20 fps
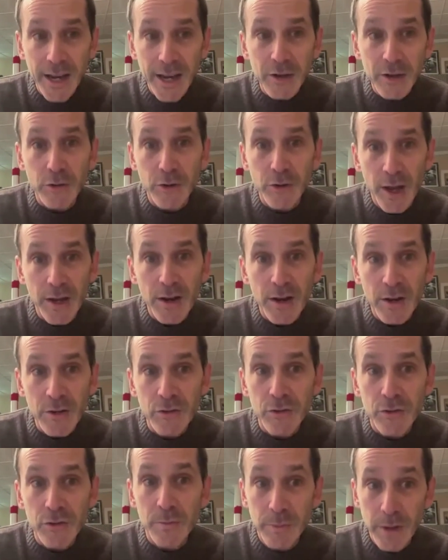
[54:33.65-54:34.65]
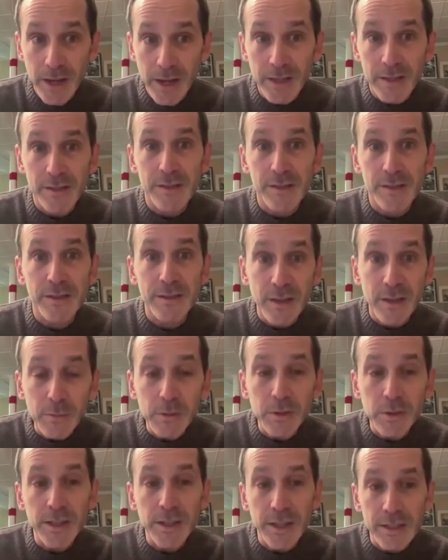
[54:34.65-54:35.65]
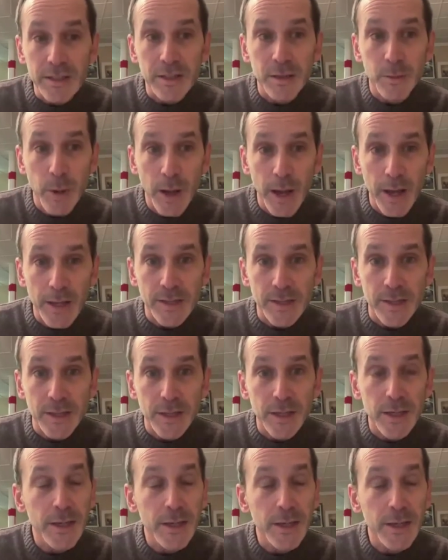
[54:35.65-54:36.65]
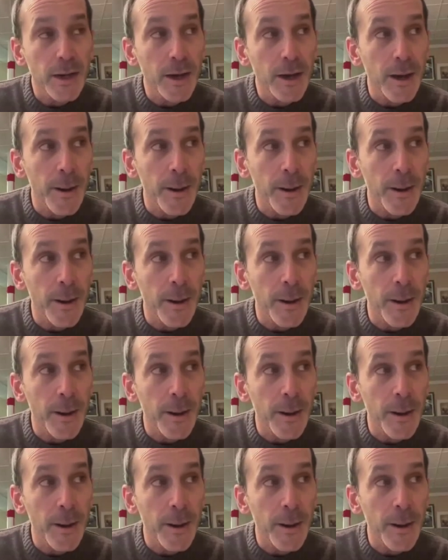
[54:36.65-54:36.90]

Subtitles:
800 or 900 beds, doubling its capacity.